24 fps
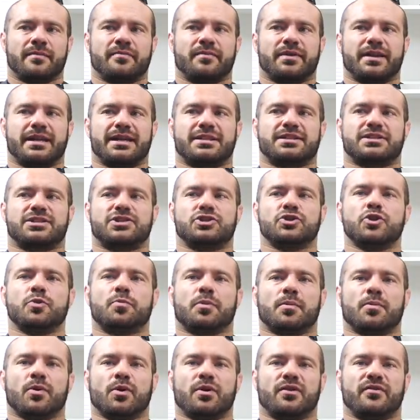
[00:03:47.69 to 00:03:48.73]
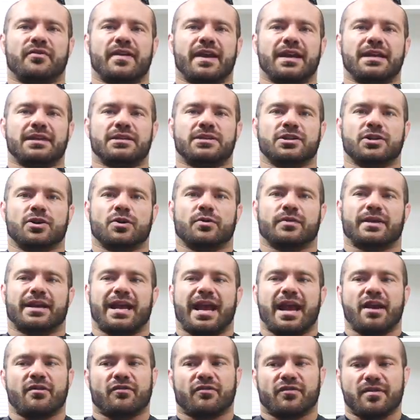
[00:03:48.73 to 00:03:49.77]
but it's super motivating to know that
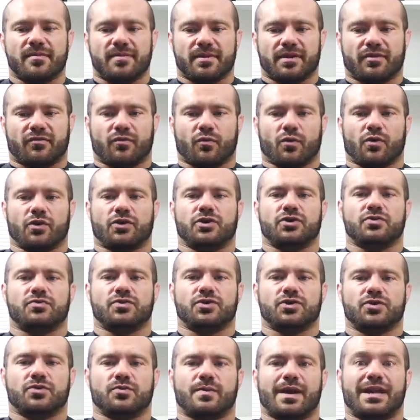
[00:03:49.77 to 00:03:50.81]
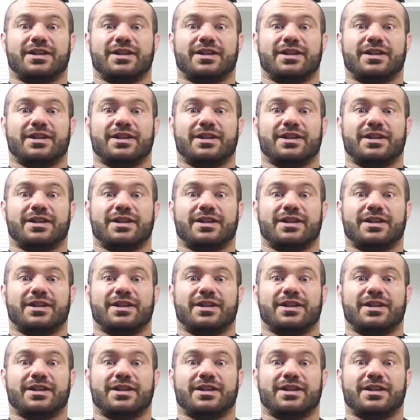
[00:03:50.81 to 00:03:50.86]
every bit of work you do,